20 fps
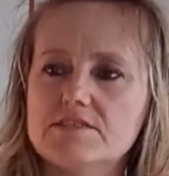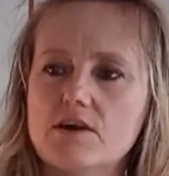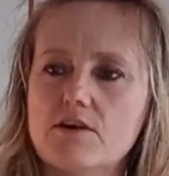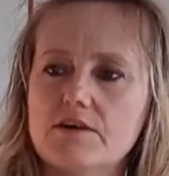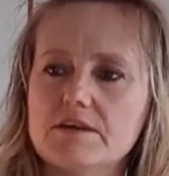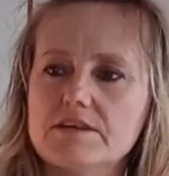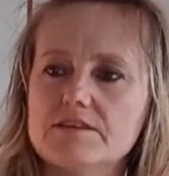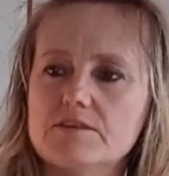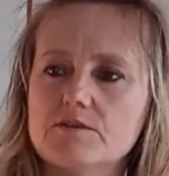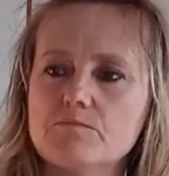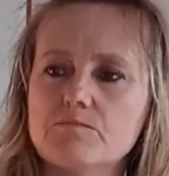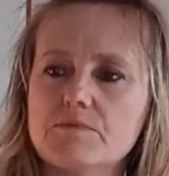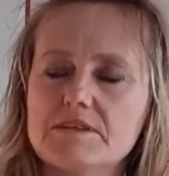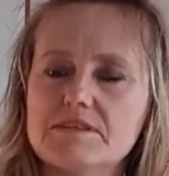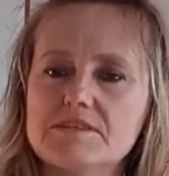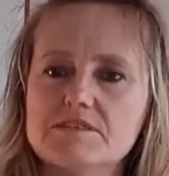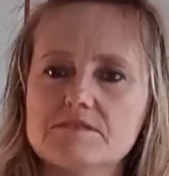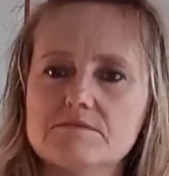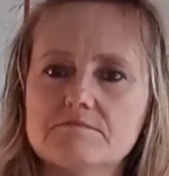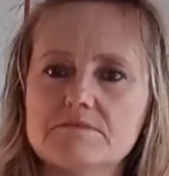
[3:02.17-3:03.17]
tied them with
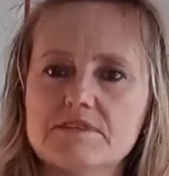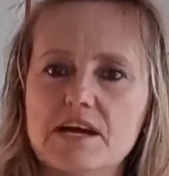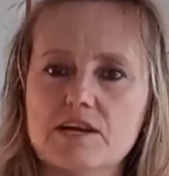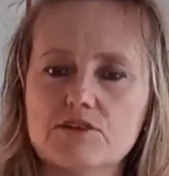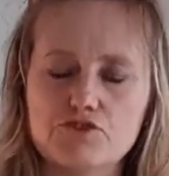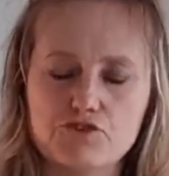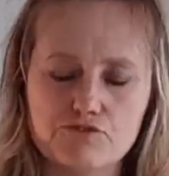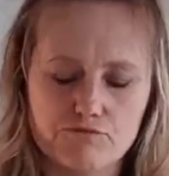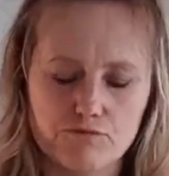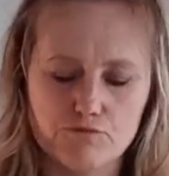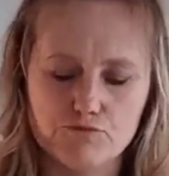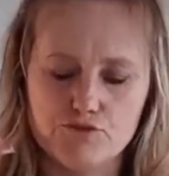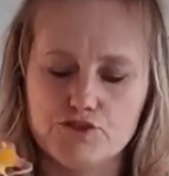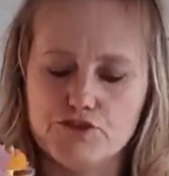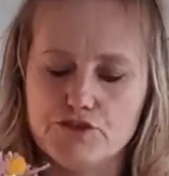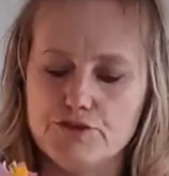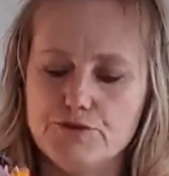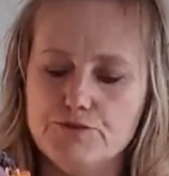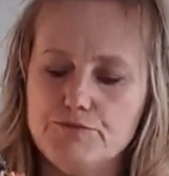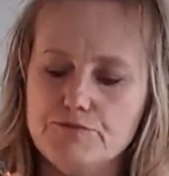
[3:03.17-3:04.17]
some natural
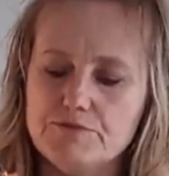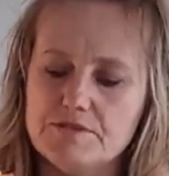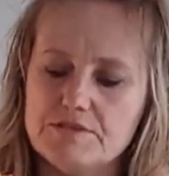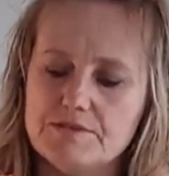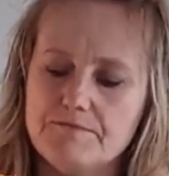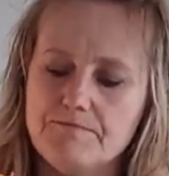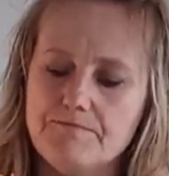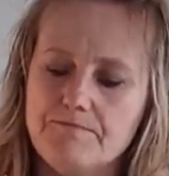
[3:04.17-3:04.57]
jute.